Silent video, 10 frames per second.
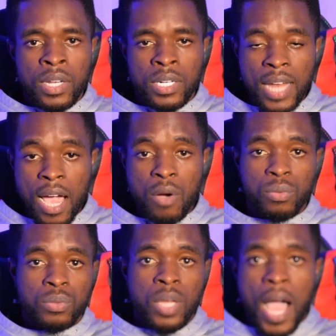Now,
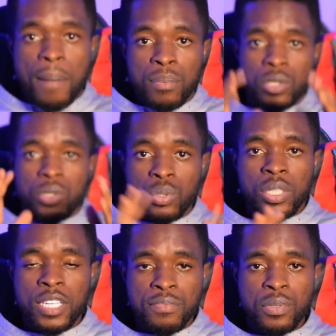I'm going to
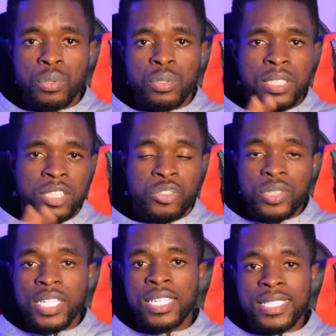give you the
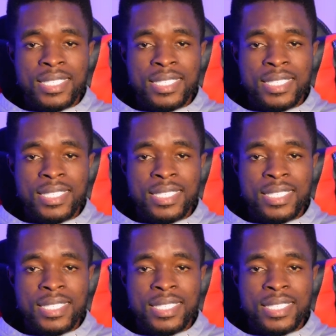three